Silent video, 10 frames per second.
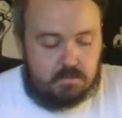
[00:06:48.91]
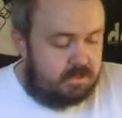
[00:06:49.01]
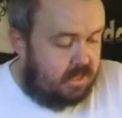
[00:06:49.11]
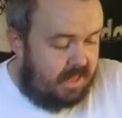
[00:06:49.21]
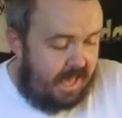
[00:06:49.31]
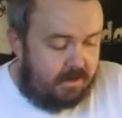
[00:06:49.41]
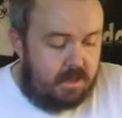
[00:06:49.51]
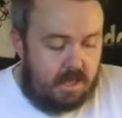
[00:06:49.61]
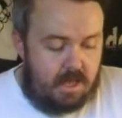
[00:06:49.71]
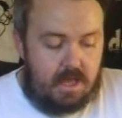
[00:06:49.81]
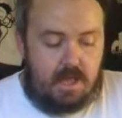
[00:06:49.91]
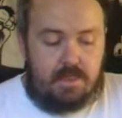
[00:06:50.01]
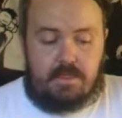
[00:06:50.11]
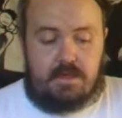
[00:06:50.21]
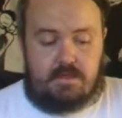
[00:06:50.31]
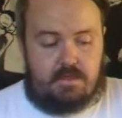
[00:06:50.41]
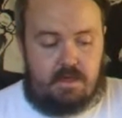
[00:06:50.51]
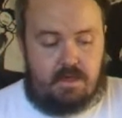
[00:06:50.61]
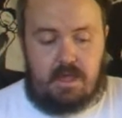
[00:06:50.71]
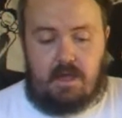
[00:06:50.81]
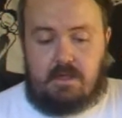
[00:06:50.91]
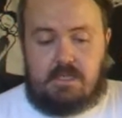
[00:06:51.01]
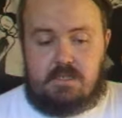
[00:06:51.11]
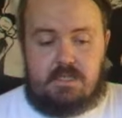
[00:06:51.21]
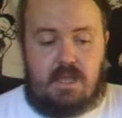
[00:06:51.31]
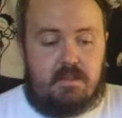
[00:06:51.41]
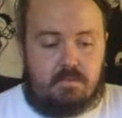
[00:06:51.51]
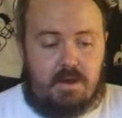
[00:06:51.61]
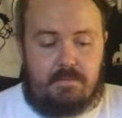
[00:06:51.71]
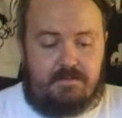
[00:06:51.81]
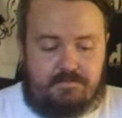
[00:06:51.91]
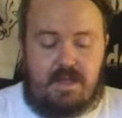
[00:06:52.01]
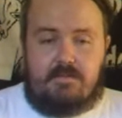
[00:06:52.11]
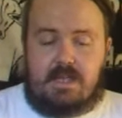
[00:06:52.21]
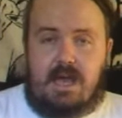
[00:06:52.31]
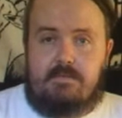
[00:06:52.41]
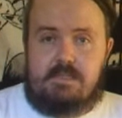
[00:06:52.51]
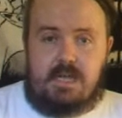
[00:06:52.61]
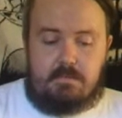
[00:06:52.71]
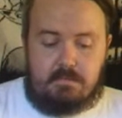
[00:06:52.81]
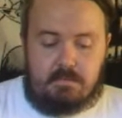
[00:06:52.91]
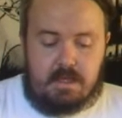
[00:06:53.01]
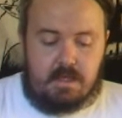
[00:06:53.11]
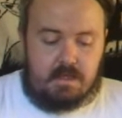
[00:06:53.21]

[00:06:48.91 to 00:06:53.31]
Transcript: that was in that. This, it's one of my favorite covers albums.